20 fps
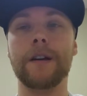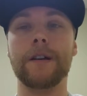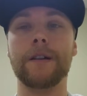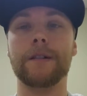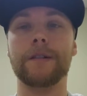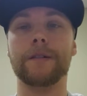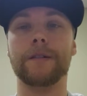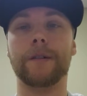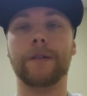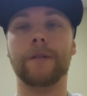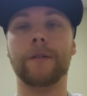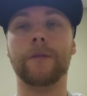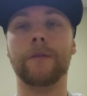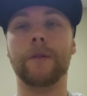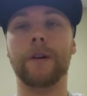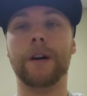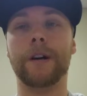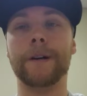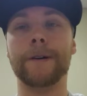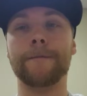
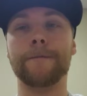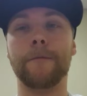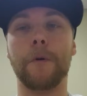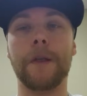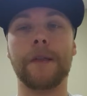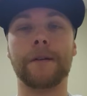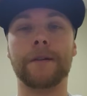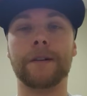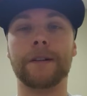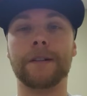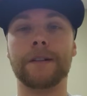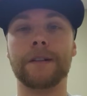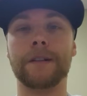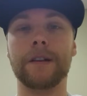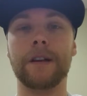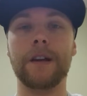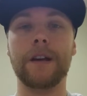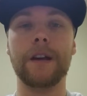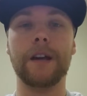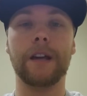So whether it's
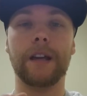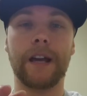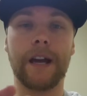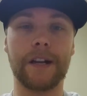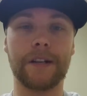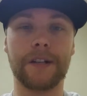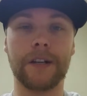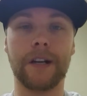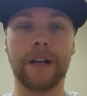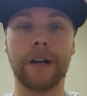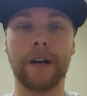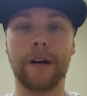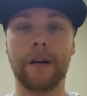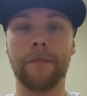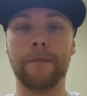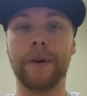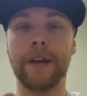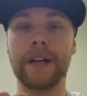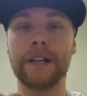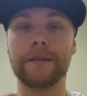catching a
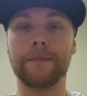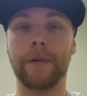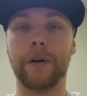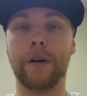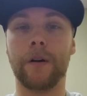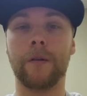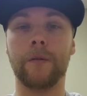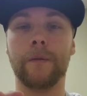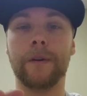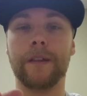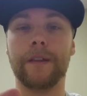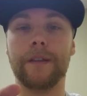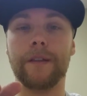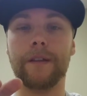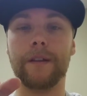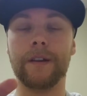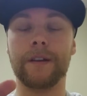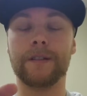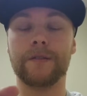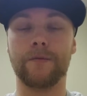baseball
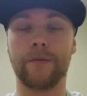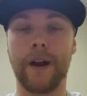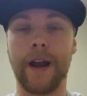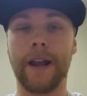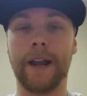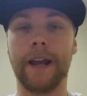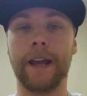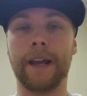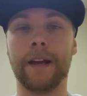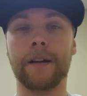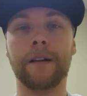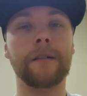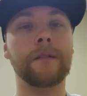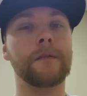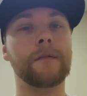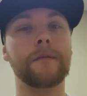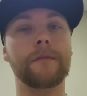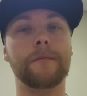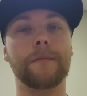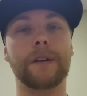with his right
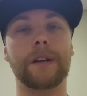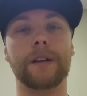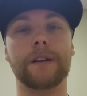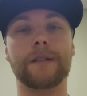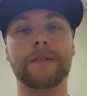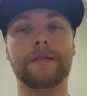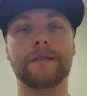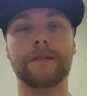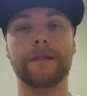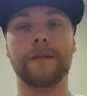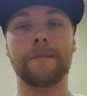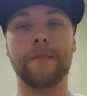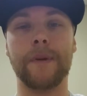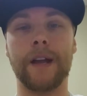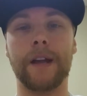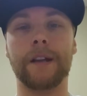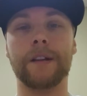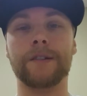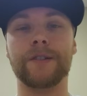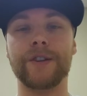hand, because a
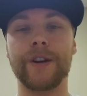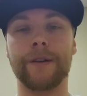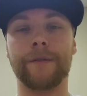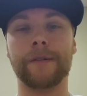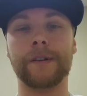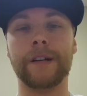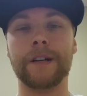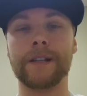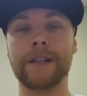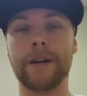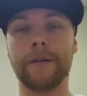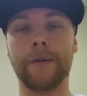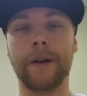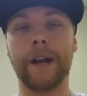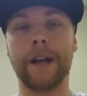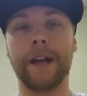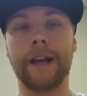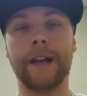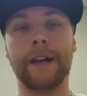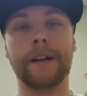mitt is generally on that
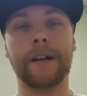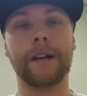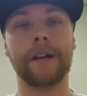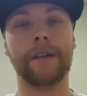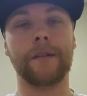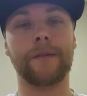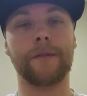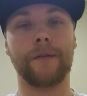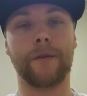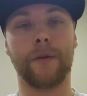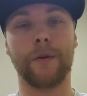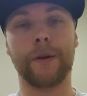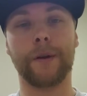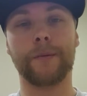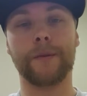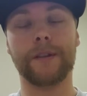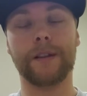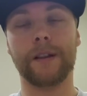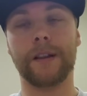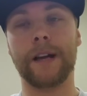right hand, and throwing
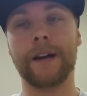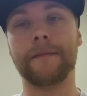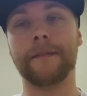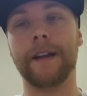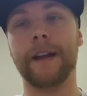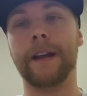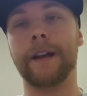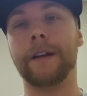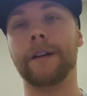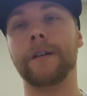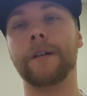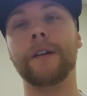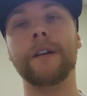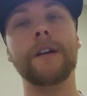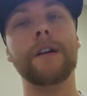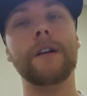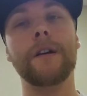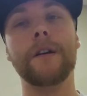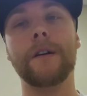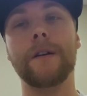with the left hand,
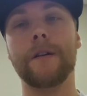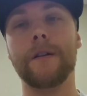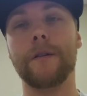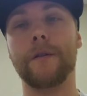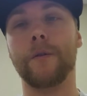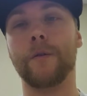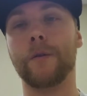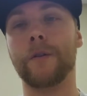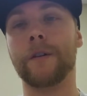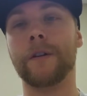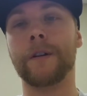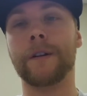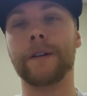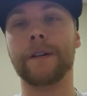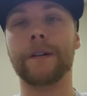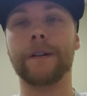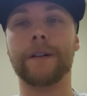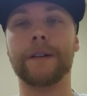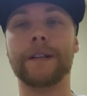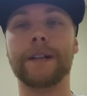or
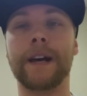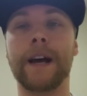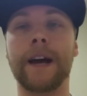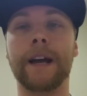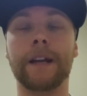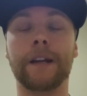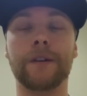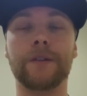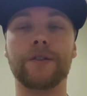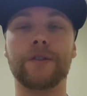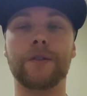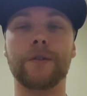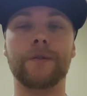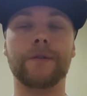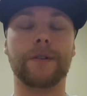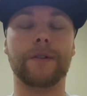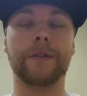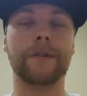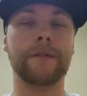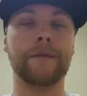tying his
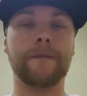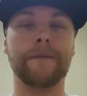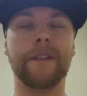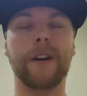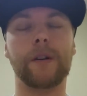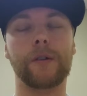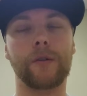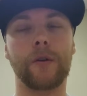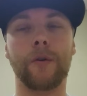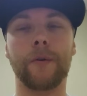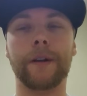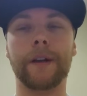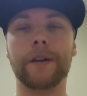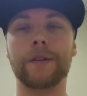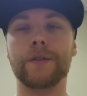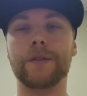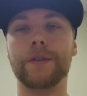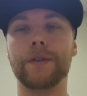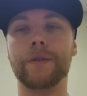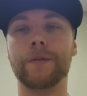shoes or velcroing
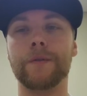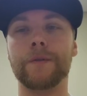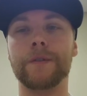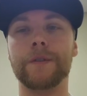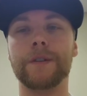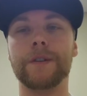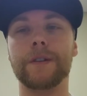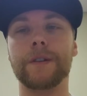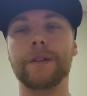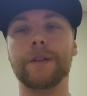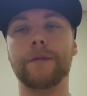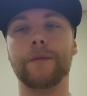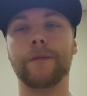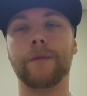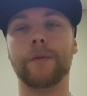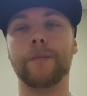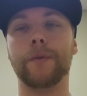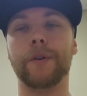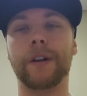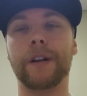his shoes
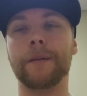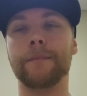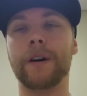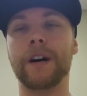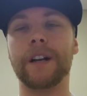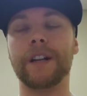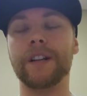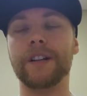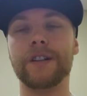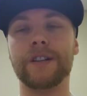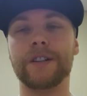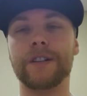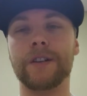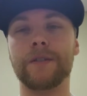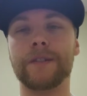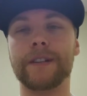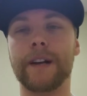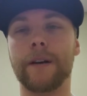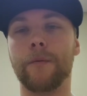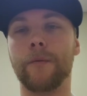or putting them on, he just
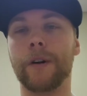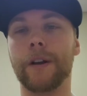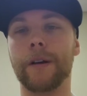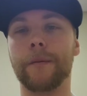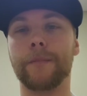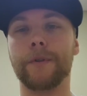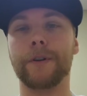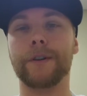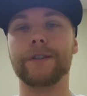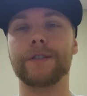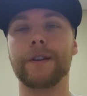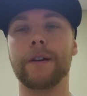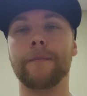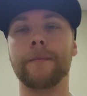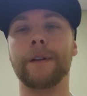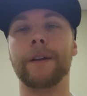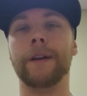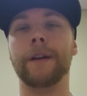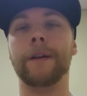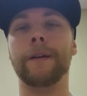used that one upper
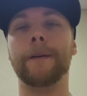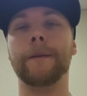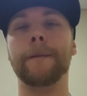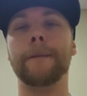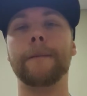extremity.